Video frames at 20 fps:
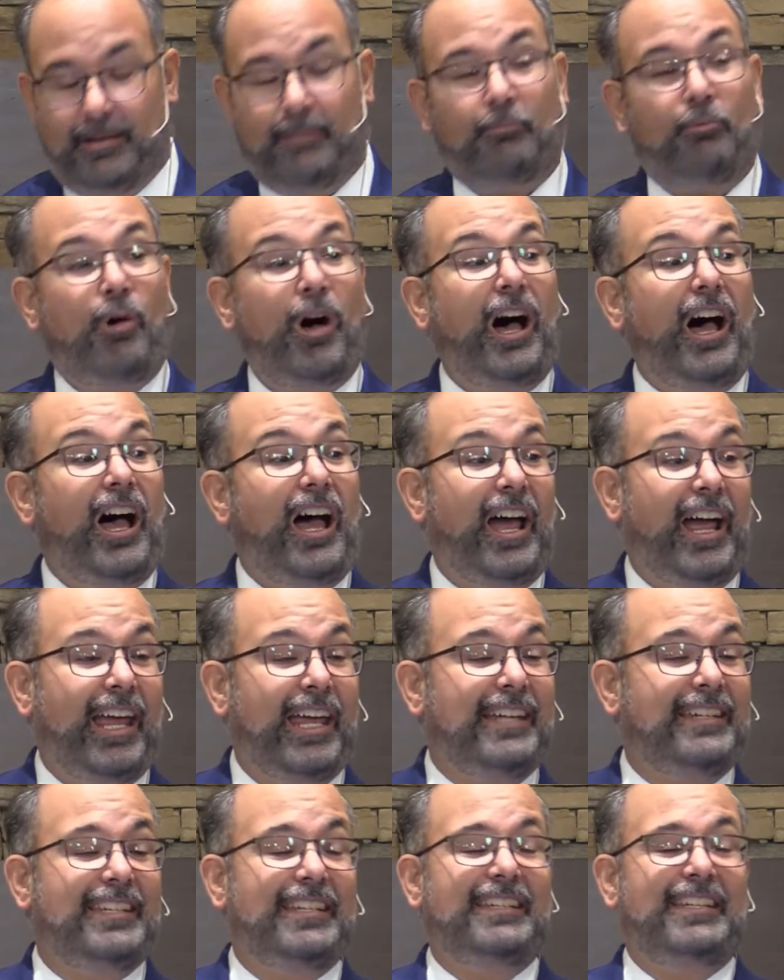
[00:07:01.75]
Why
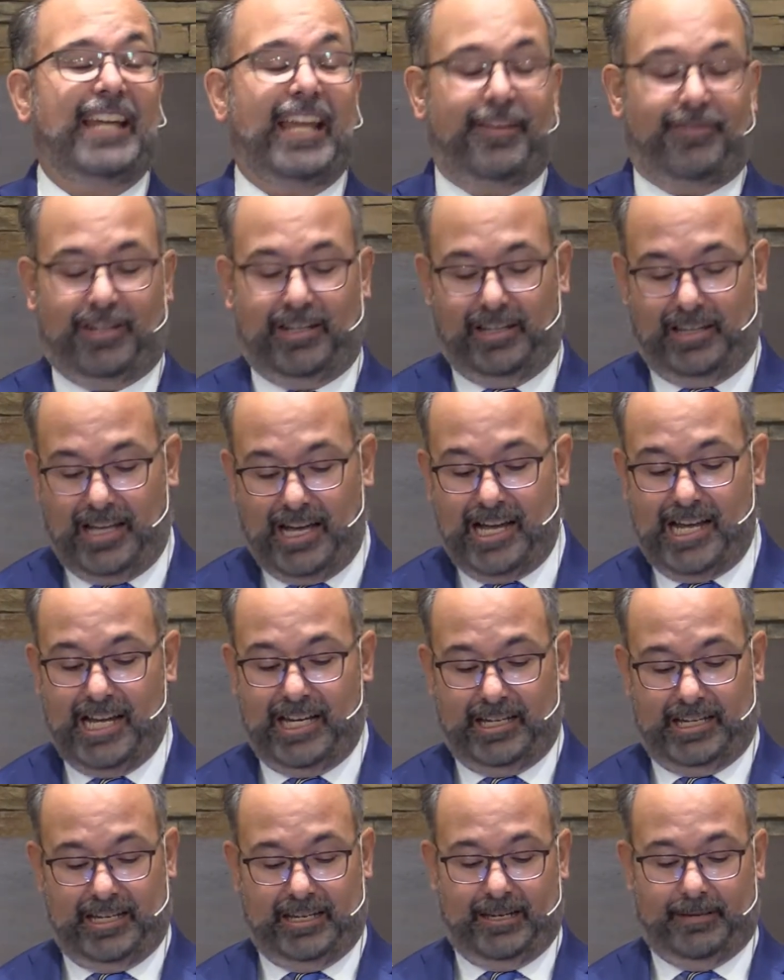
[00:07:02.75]
did David lie
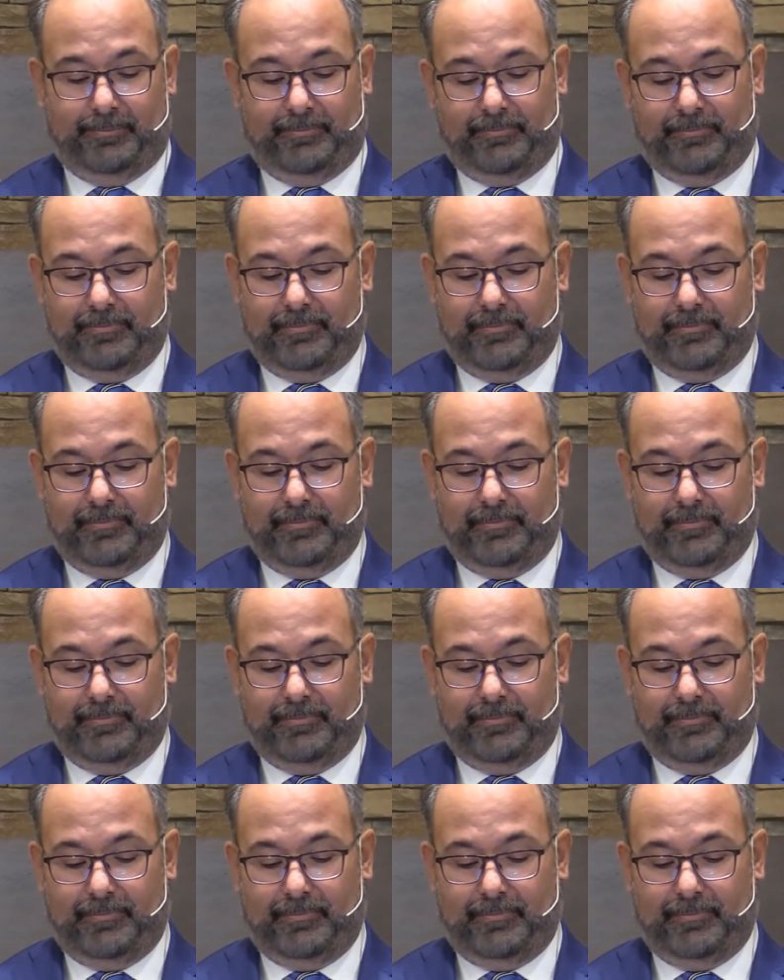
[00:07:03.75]
to him?